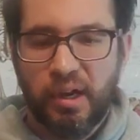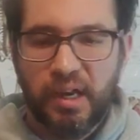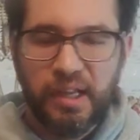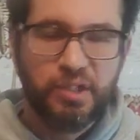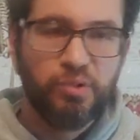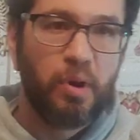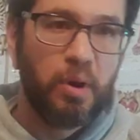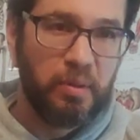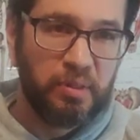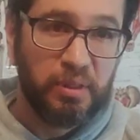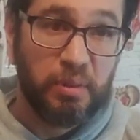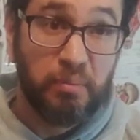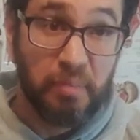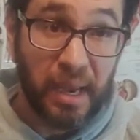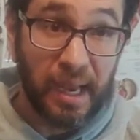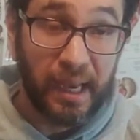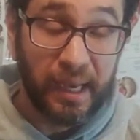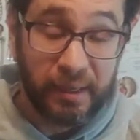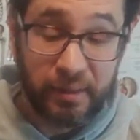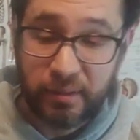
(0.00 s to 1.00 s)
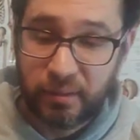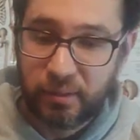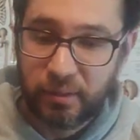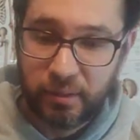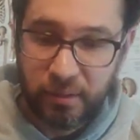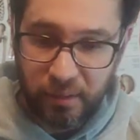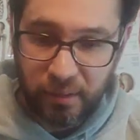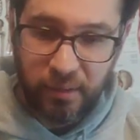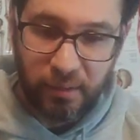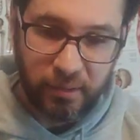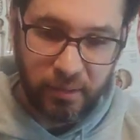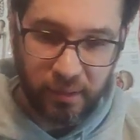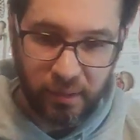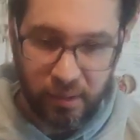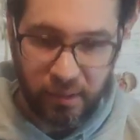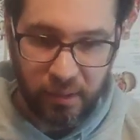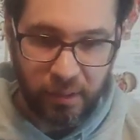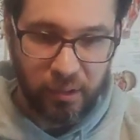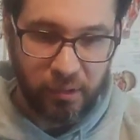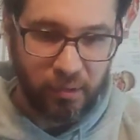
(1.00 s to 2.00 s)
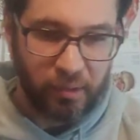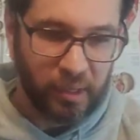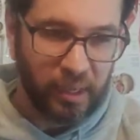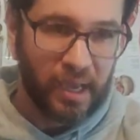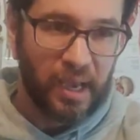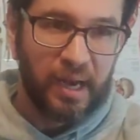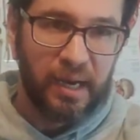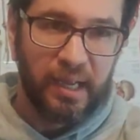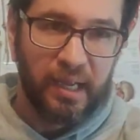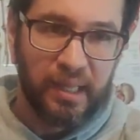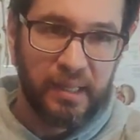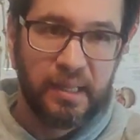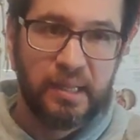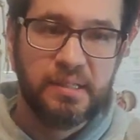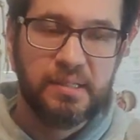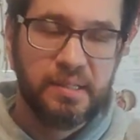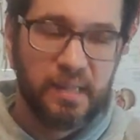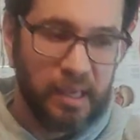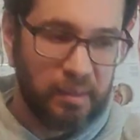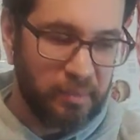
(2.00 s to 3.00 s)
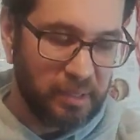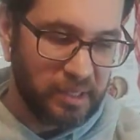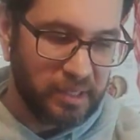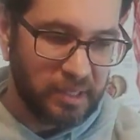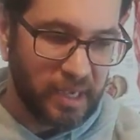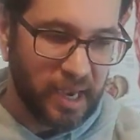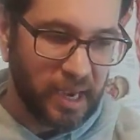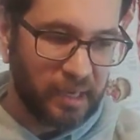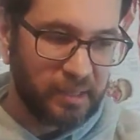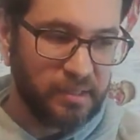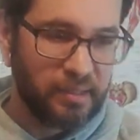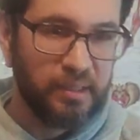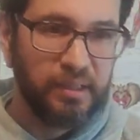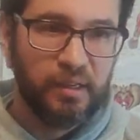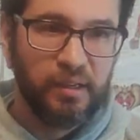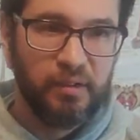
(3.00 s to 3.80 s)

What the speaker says: That's why with the band, you can kind of get that same exact